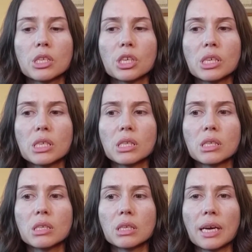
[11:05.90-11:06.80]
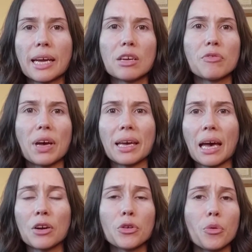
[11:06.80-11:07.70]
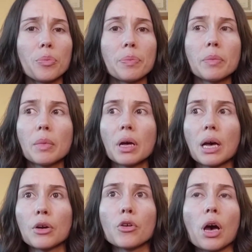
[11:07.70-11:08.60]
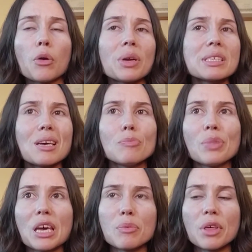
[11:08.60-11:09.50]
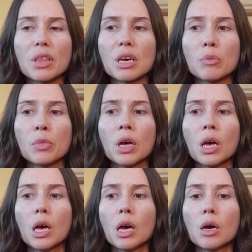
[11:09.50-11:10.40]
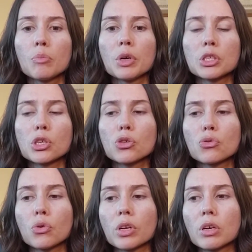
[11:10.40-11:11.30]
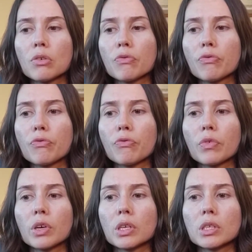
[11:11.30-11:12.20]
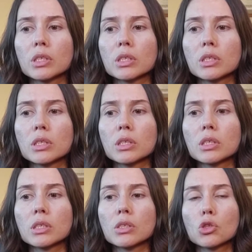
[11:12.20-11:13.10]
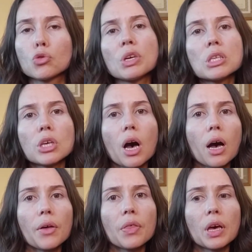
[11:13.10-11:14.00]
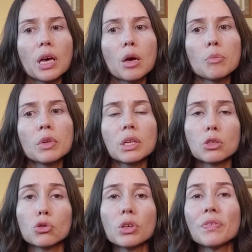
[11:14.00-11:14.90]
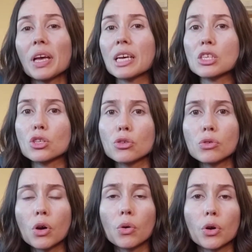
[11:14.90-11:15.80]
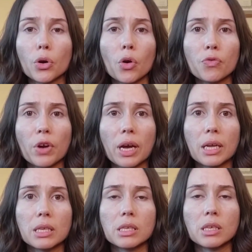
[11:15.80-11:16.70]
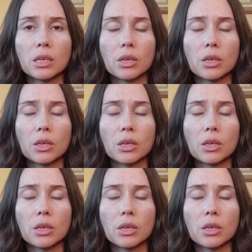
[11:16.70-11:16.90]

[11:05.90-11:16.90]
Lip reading: just kind of, I don't know, I don't want to say baby them, but to sort of sweet talk them, sort of like a pseudo girlfriend.